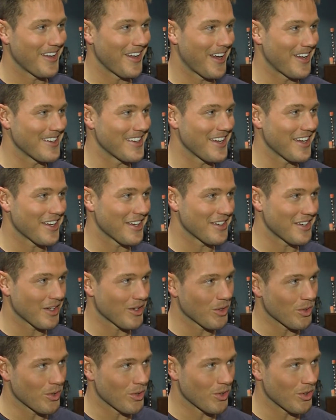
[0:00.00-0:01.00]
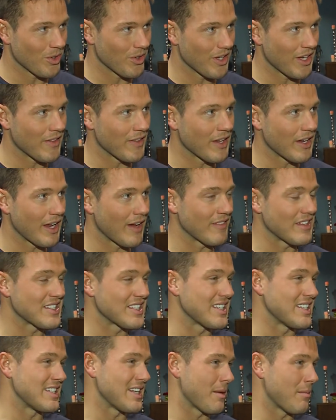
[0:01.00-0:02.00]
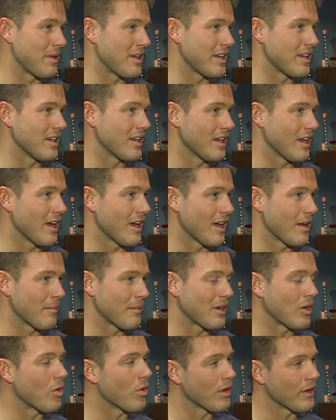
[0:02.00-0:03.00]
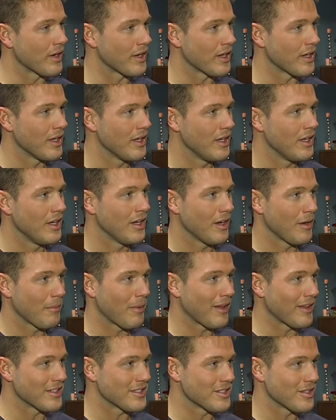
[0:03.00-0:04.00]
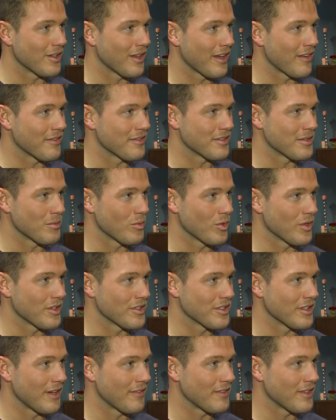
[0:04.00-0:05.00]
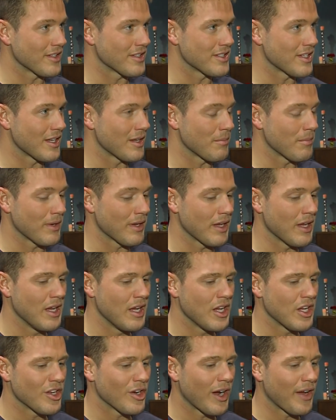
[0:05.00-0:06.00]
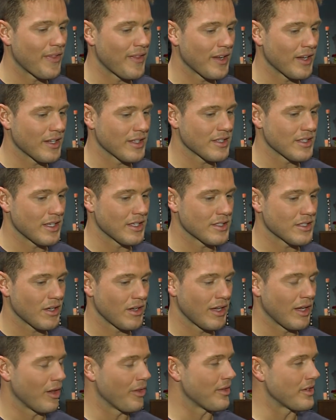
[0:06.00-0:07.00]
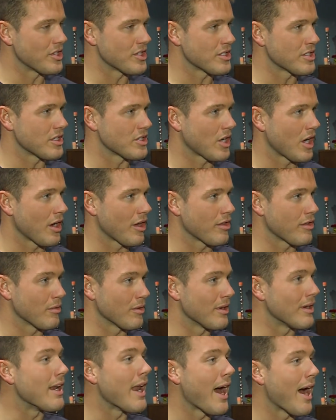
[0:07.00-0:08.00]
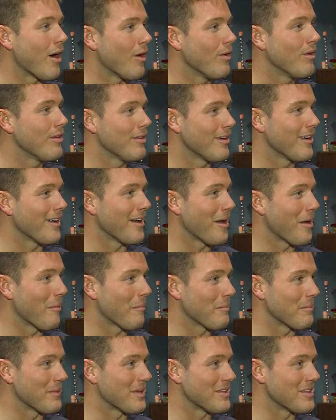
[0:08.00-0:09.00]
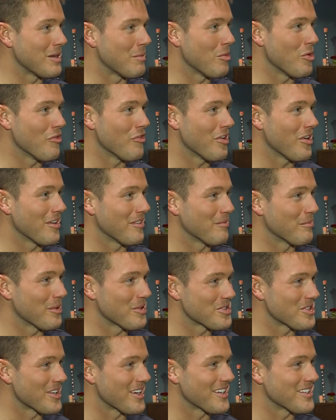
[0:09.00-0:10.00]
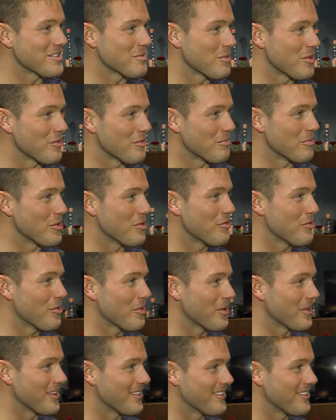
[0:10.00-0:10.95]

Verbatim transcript: Onyeka, Nicole, mm-hmm. and then obviously Demi um, and Courtney. Mm-hmm. Probably still have some words left unsaid, but you know I think it, it's all healthy just to talk through it now um, and on, brush your hands, and move move forward.